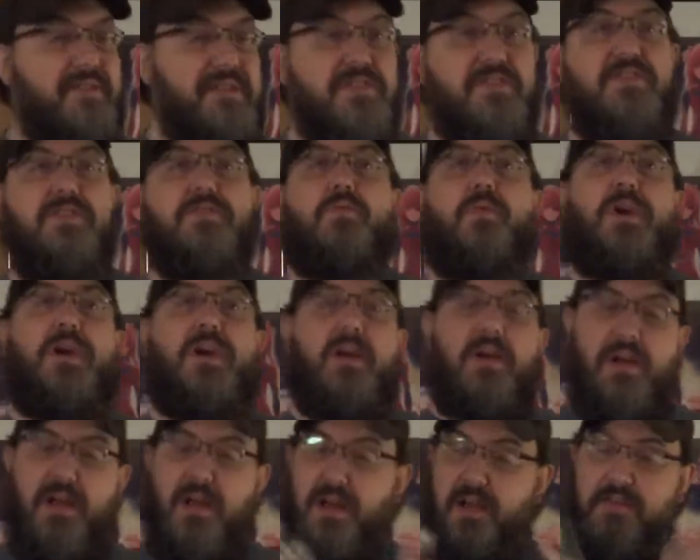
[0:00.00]
This is
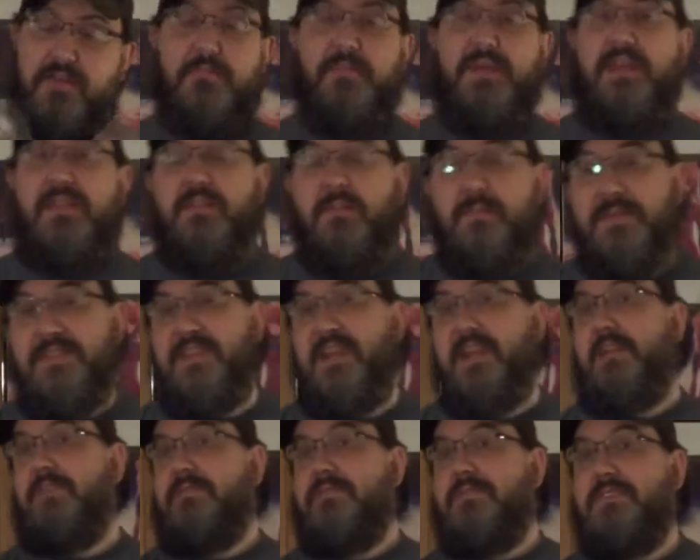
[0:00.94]
where the meat and the
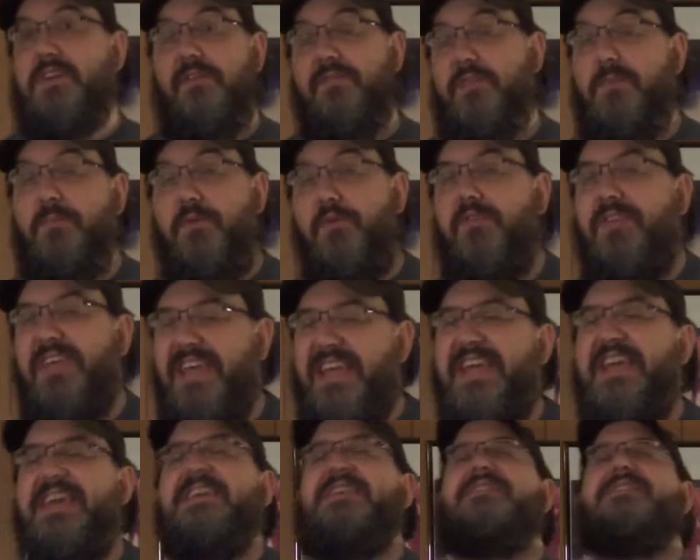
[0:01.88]
potatoes of the movie
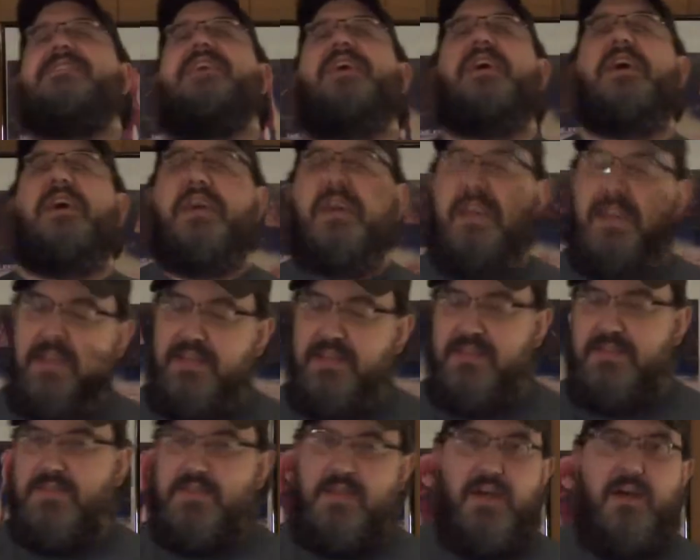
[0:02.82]

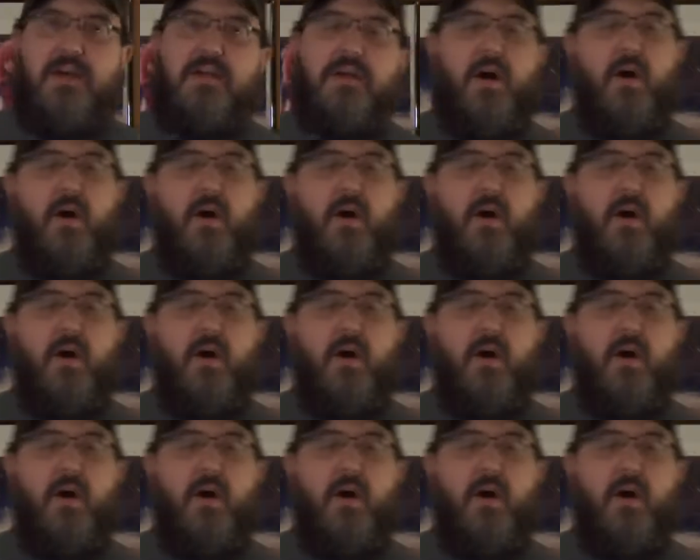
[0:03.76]
is